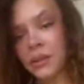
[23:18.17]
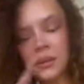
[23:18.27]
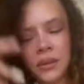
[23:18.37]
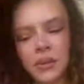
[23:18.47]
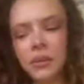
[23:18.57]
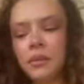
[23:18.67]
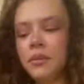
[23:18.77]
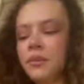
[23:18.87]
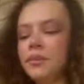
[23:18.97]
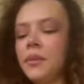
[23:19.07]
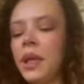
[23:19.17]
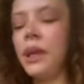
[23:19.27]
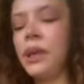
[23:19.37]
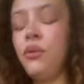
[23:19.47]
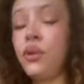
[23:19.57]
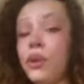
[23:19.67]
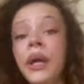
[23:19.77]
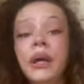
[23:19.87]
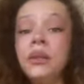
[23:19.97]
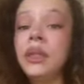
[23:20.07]
honey, real healthy around here,
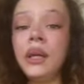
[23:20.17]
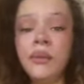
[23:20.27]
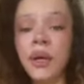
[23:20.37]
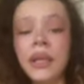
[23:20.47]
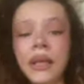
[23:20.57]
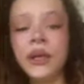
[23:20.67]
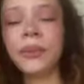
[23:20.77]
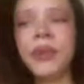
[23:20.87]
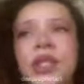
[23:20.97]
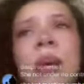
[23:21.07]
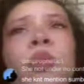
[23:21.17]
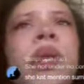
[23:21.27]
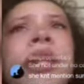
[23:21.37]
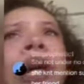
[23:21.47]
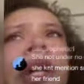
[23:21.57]
bitch. I'm 130. Suck a